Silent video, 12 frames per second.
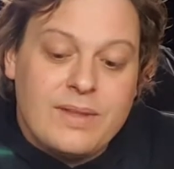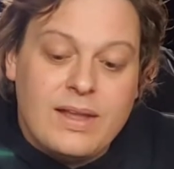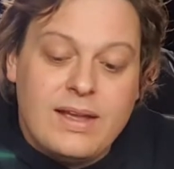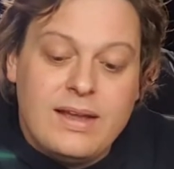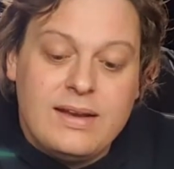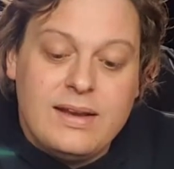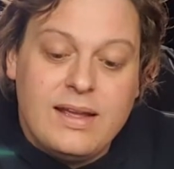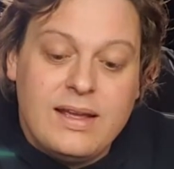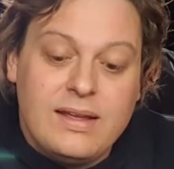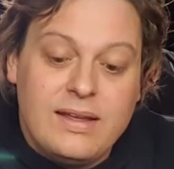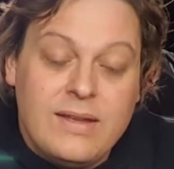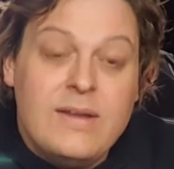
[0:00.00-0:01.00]
And
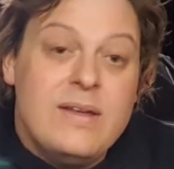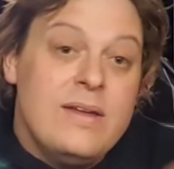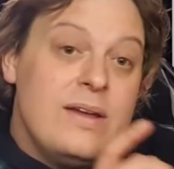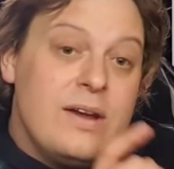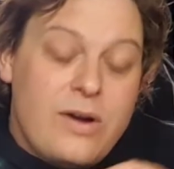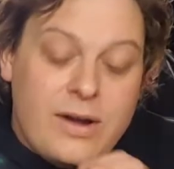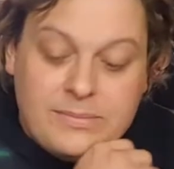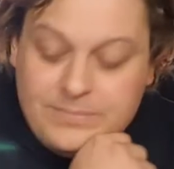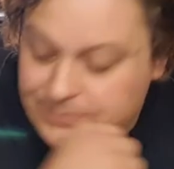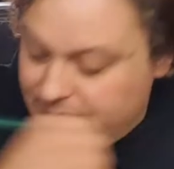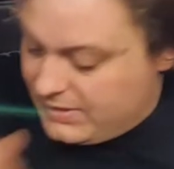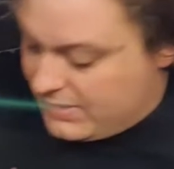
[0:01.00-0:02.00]
all right,
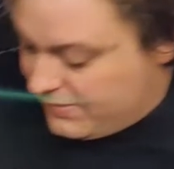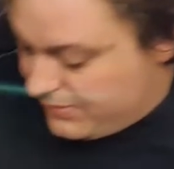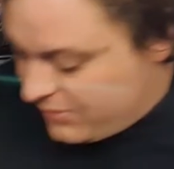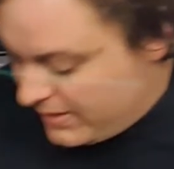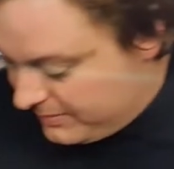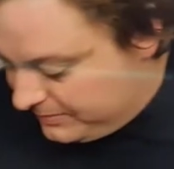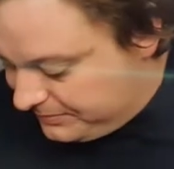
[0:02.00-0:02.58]
just have a drink.